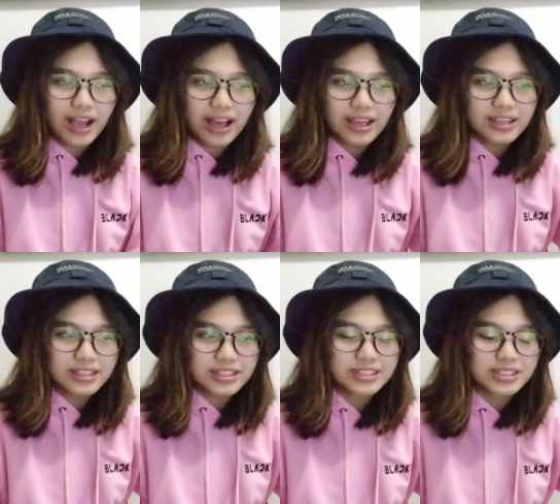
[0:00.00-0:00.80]

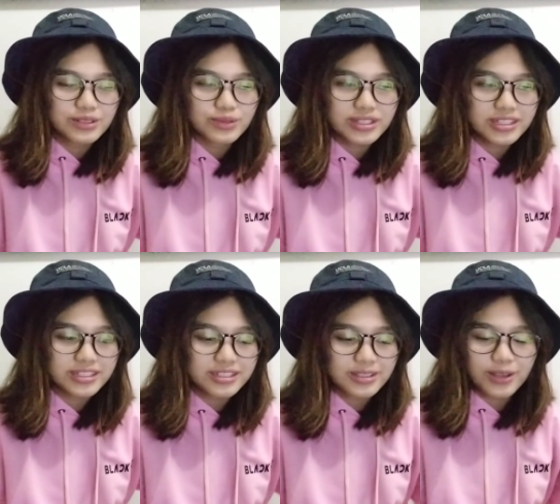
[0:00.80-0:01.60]
I legit was
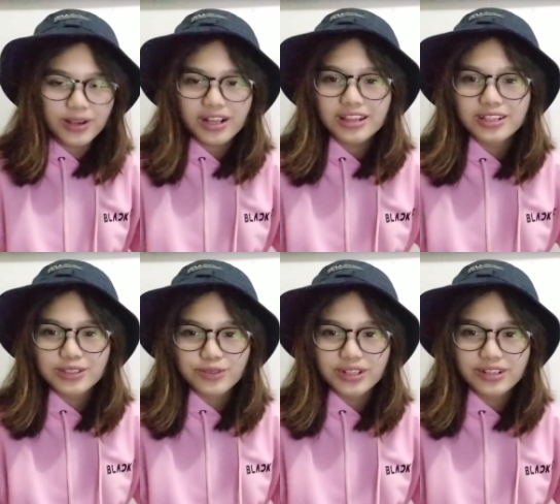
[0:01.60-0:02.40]
just staring at the
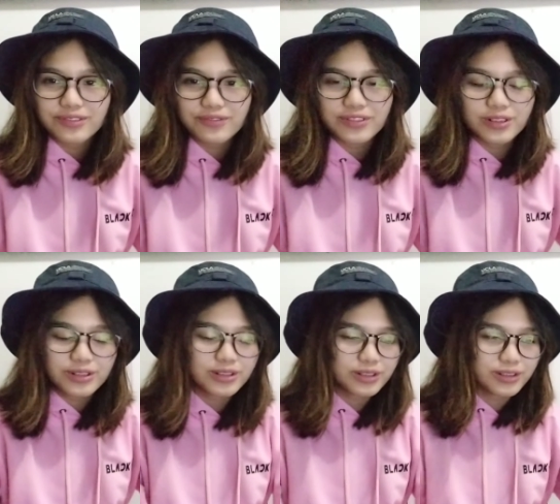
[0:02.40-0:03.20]
screen
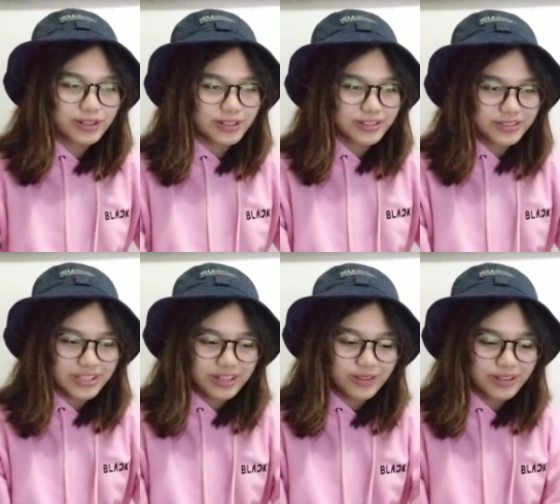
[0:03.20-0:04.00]
for God
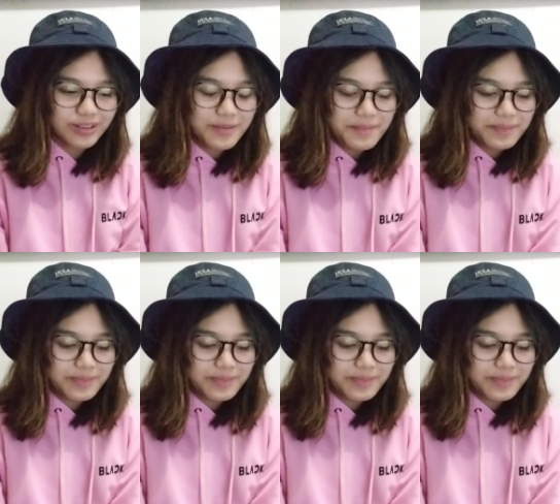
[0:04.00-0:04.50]
knows how long,